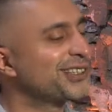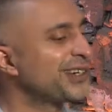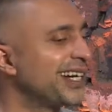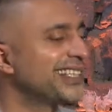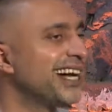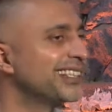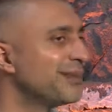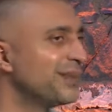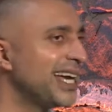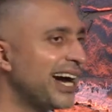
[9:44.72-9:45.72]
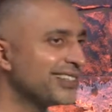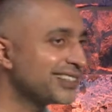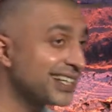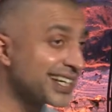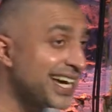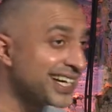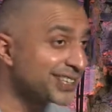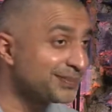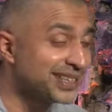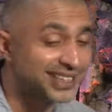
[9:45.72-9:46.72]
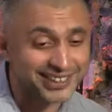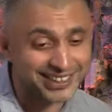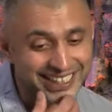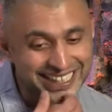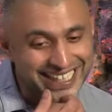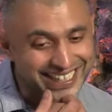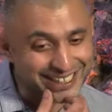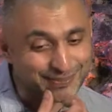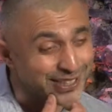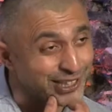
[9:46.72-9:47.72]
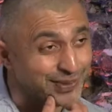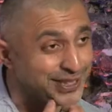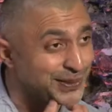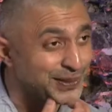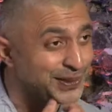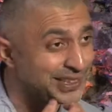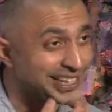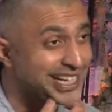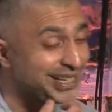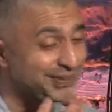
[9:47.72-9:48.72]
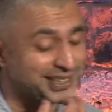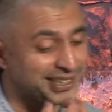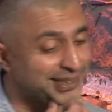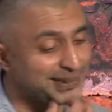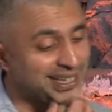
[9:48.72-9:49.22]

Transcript: trying to tell somebody how to suck eggs because it's something you've been doing all your lives, you know.